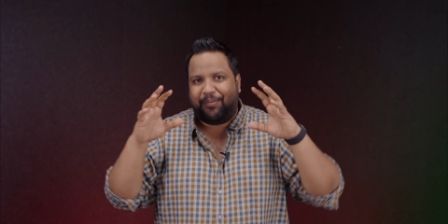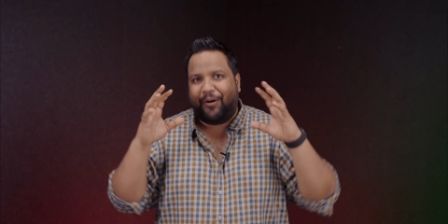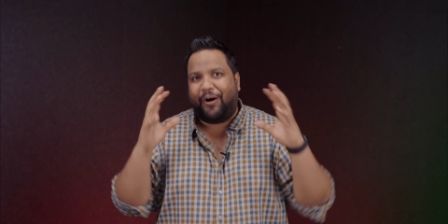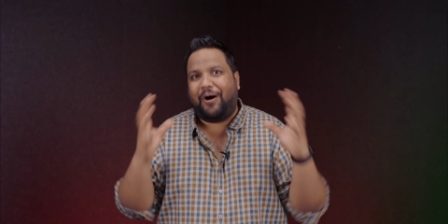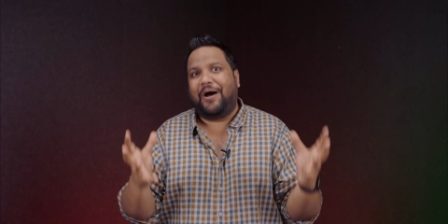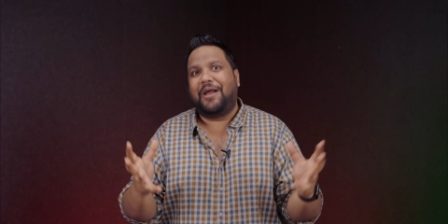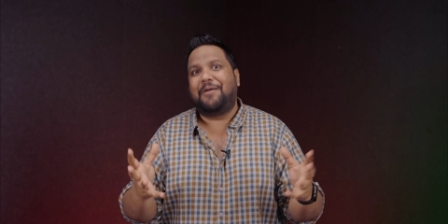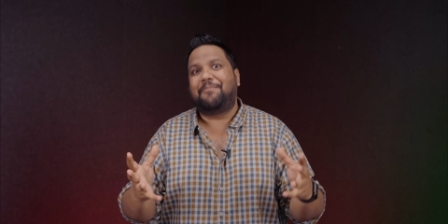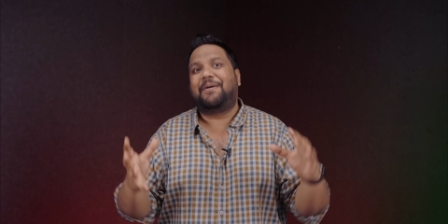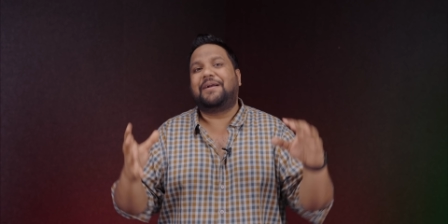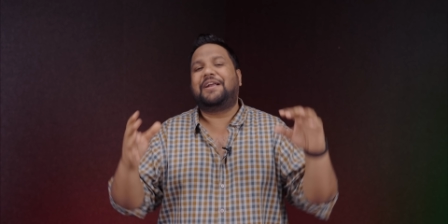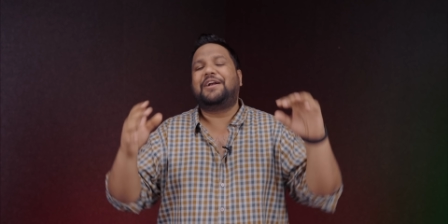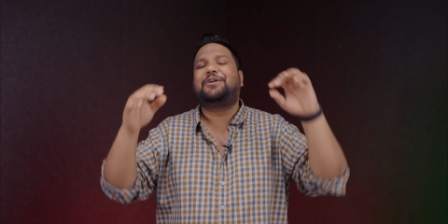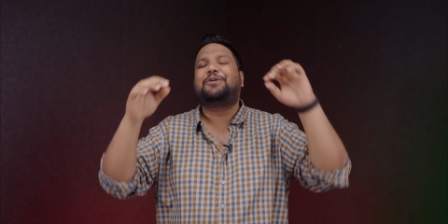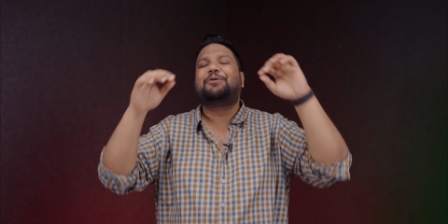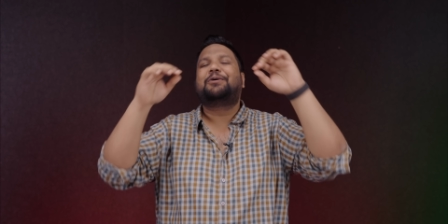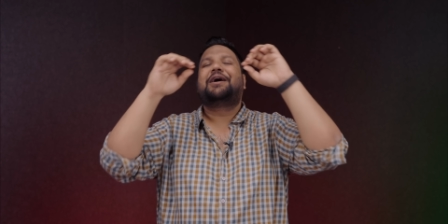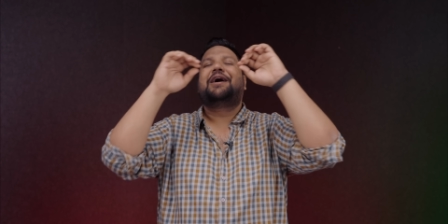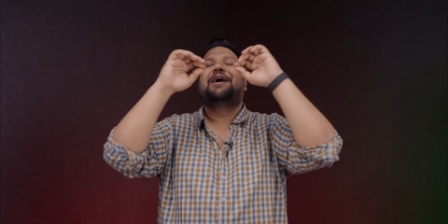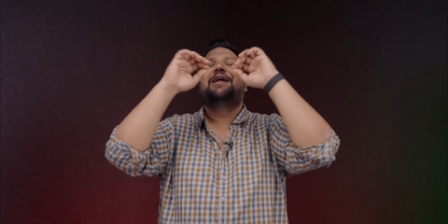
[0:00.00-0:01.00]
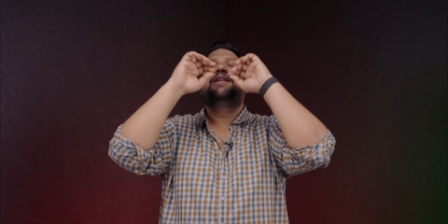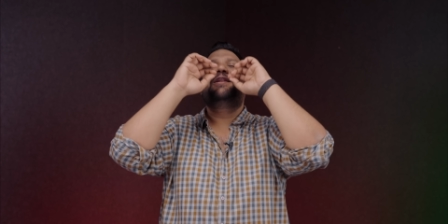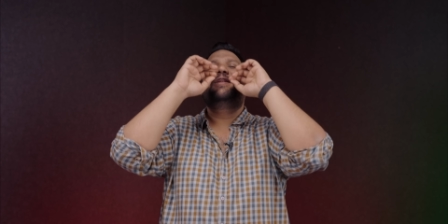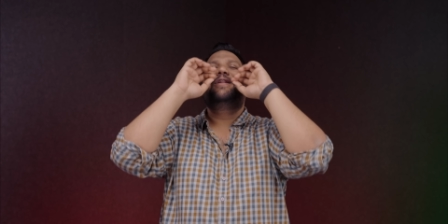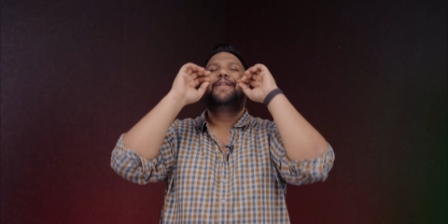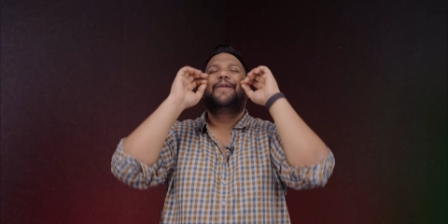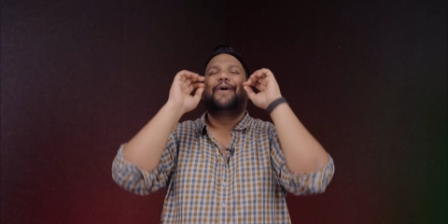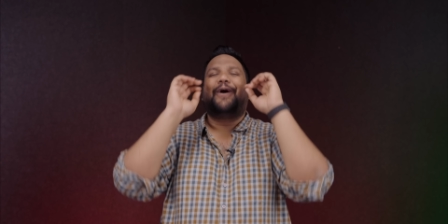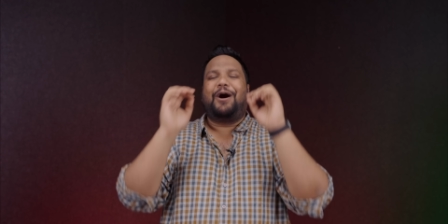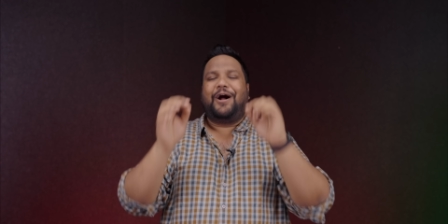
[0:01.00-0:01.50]
Boy, but it took a
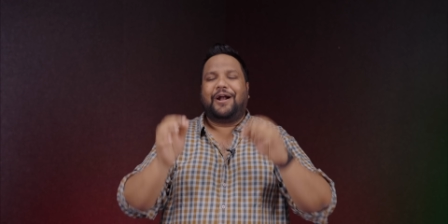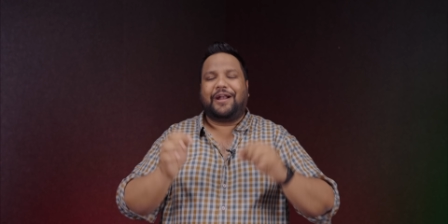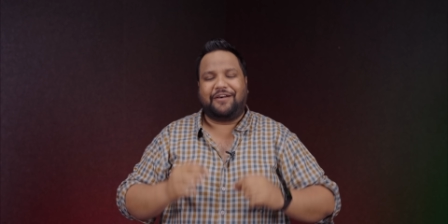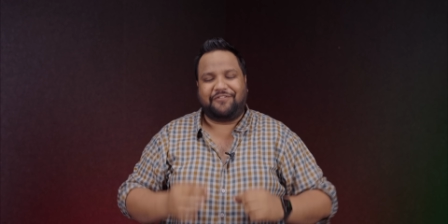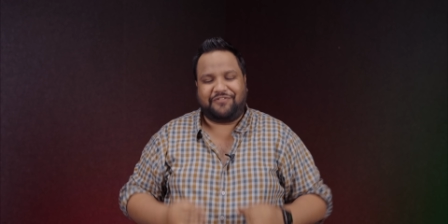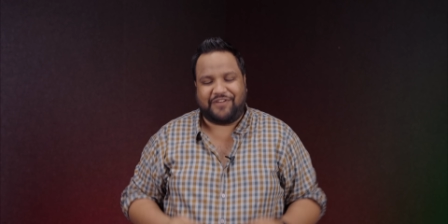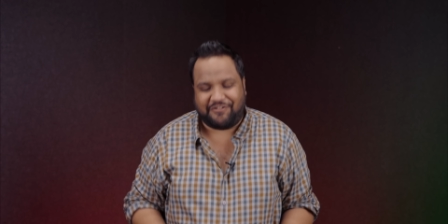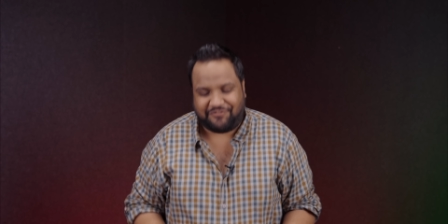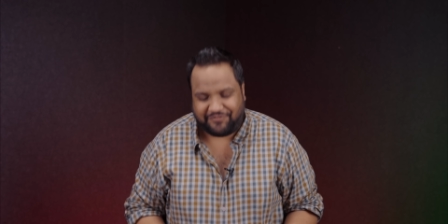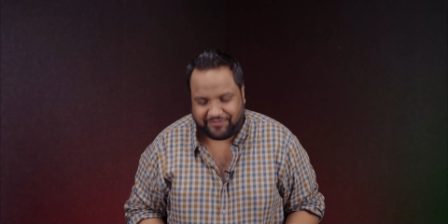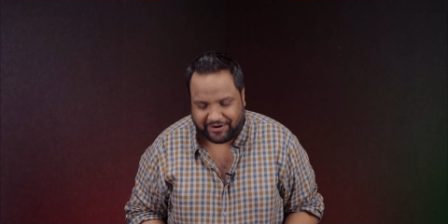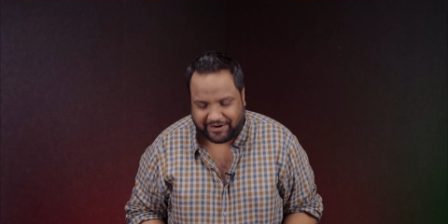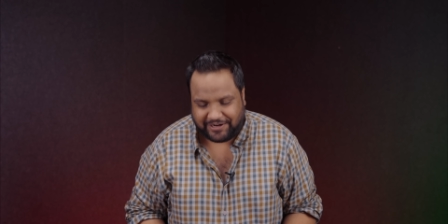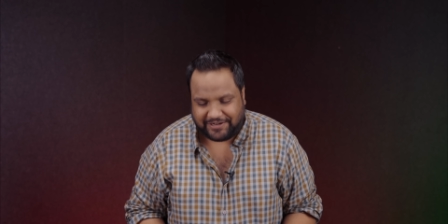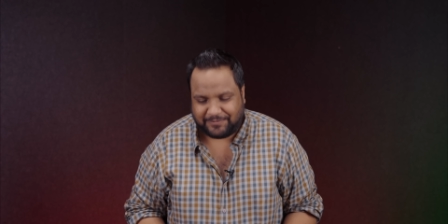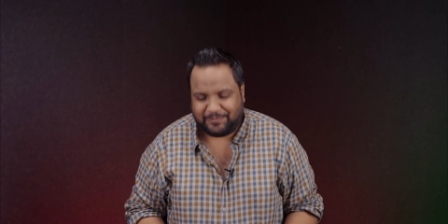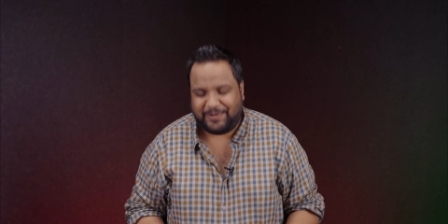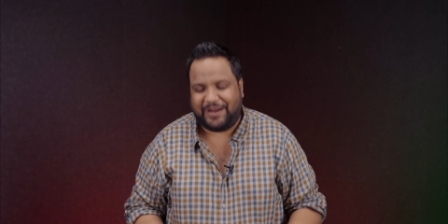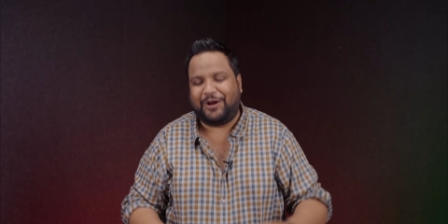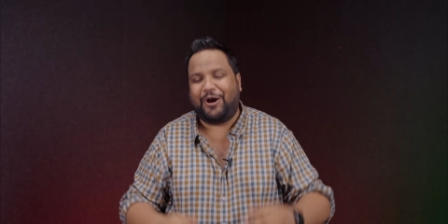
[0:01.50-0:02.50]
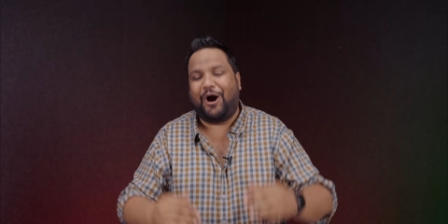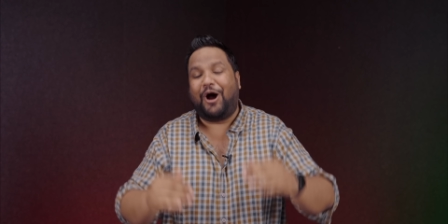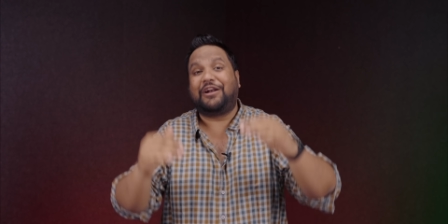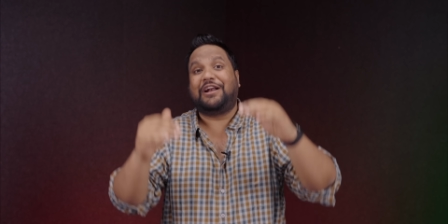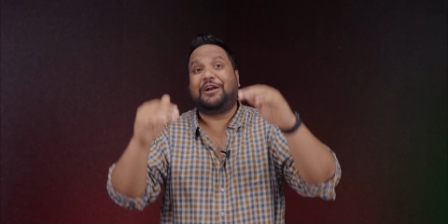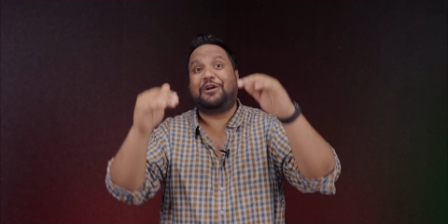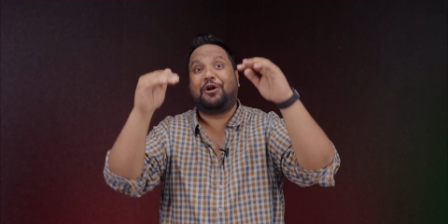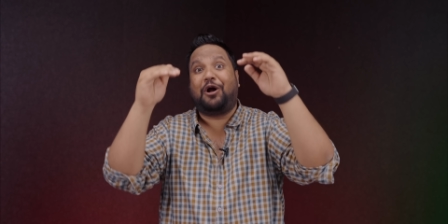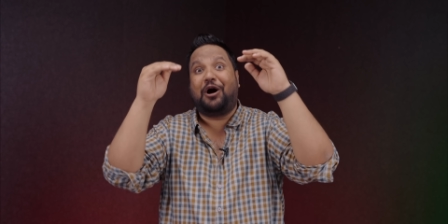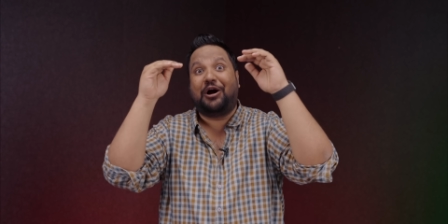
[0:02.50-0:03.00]
lot of effort. We got
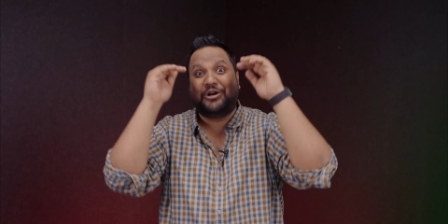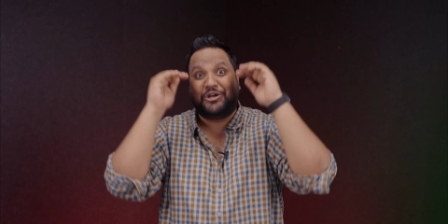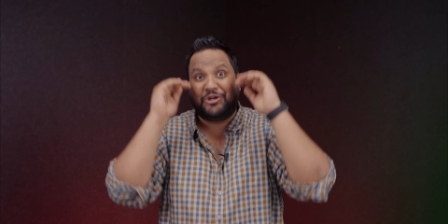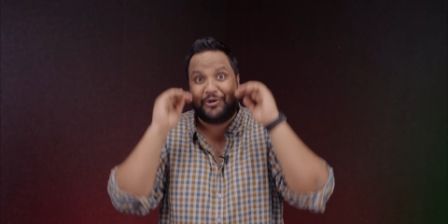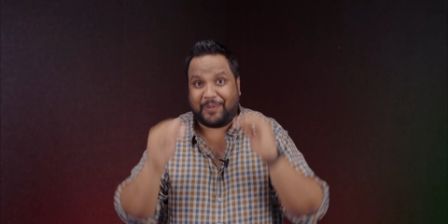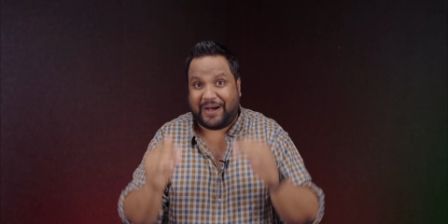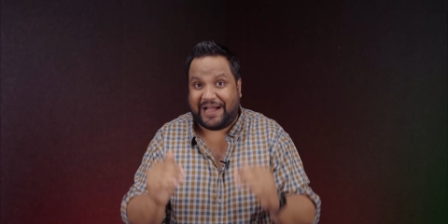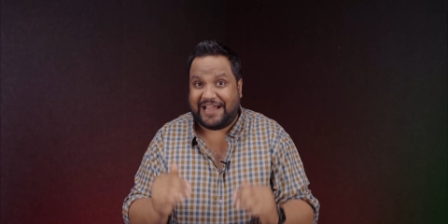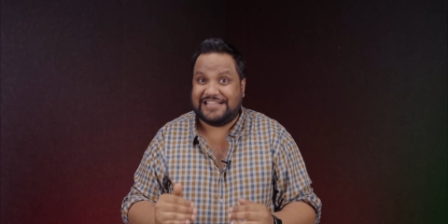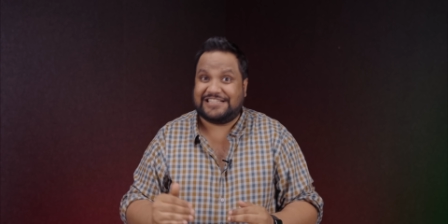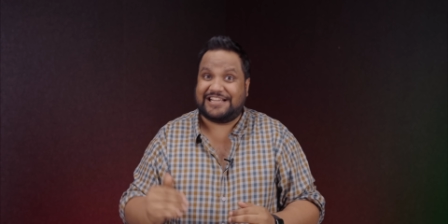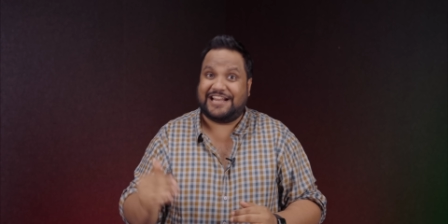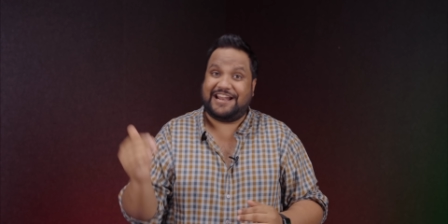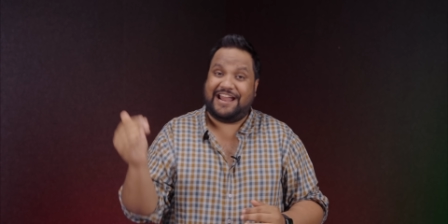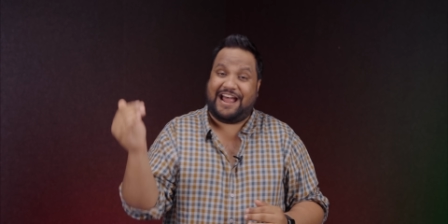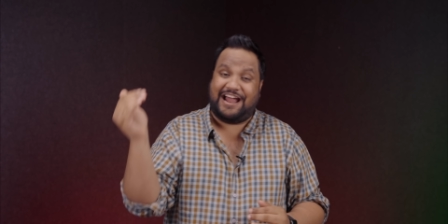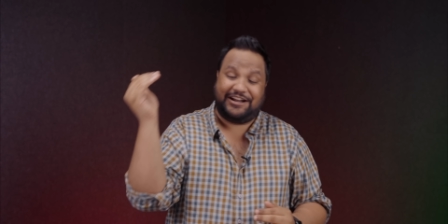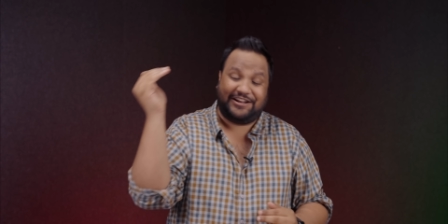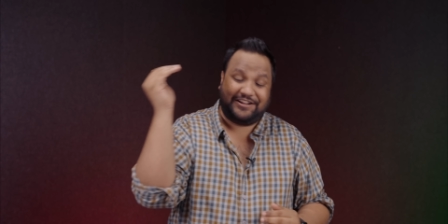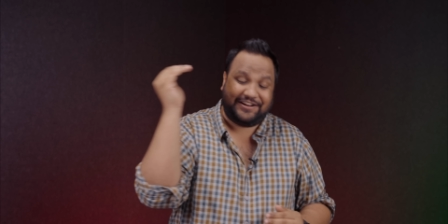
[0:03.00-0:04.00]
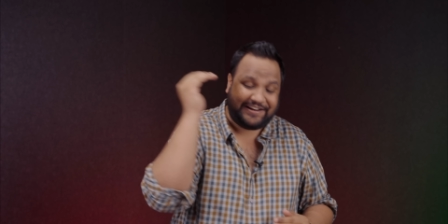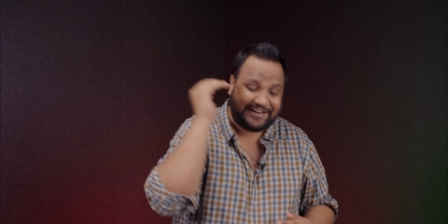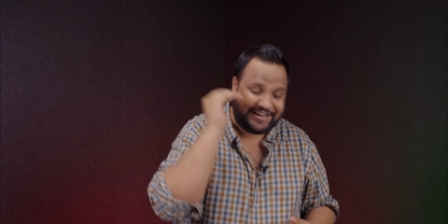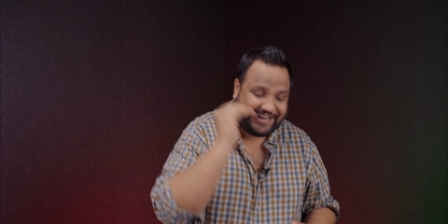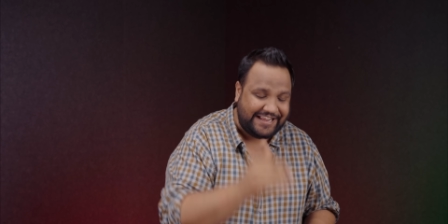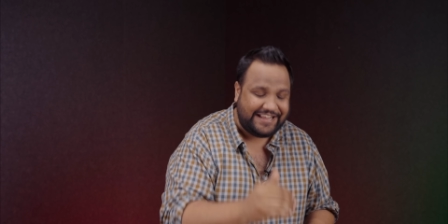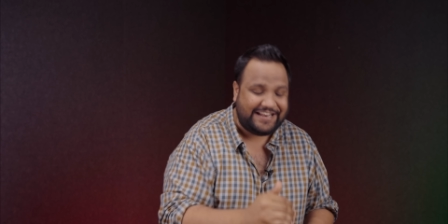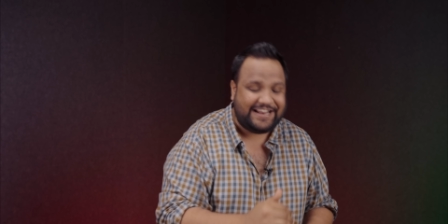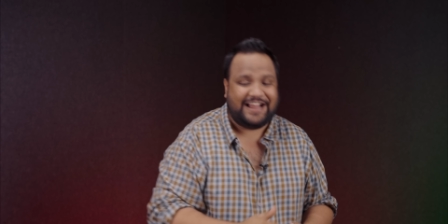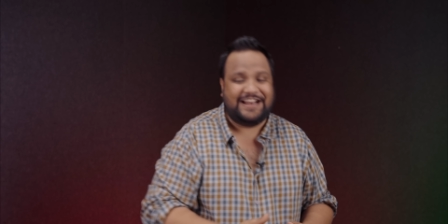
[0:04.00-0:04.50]
it wrong twice and I had to
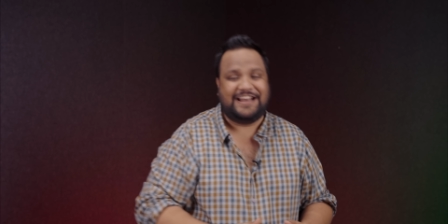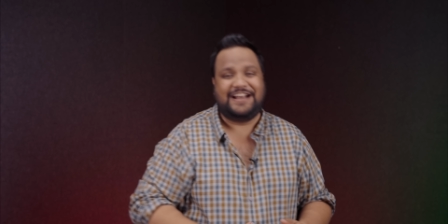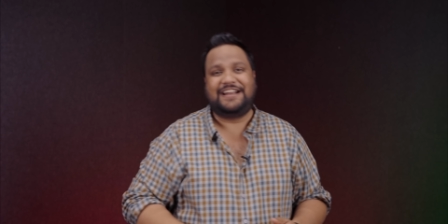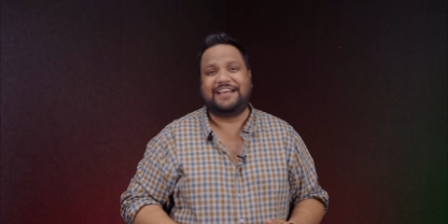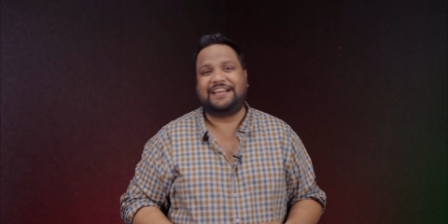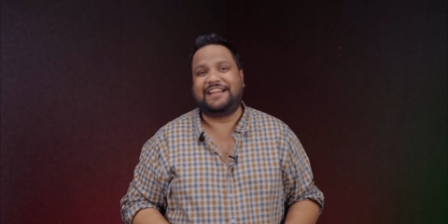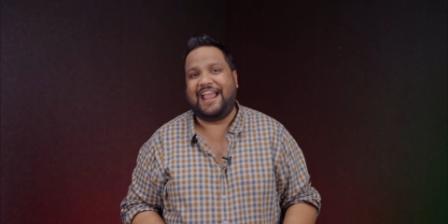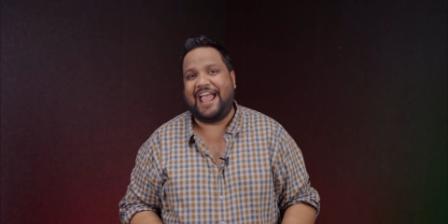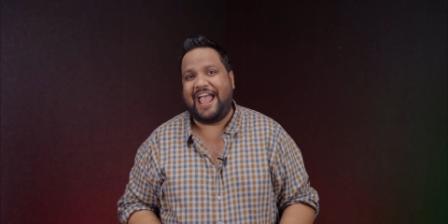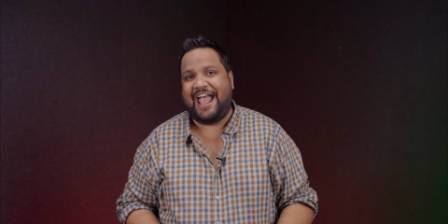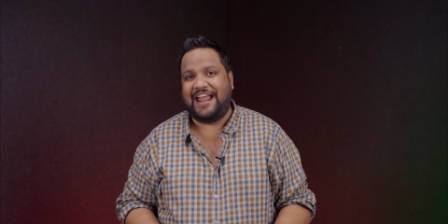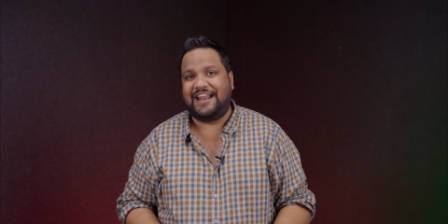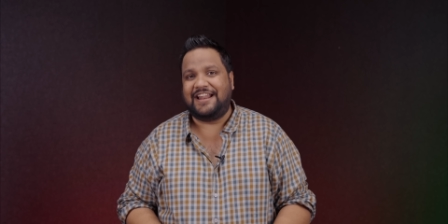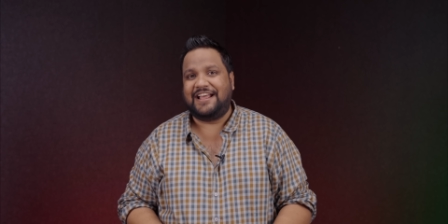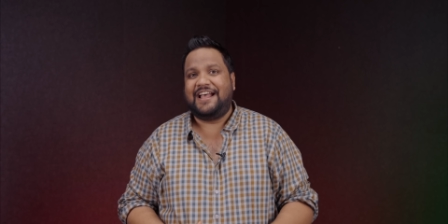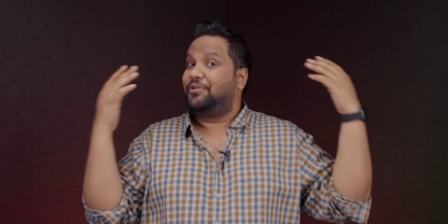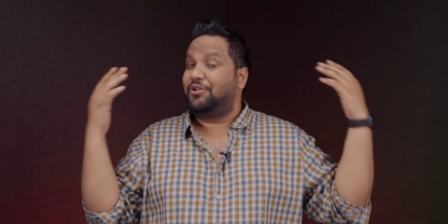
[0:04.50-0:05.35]
rerun it again.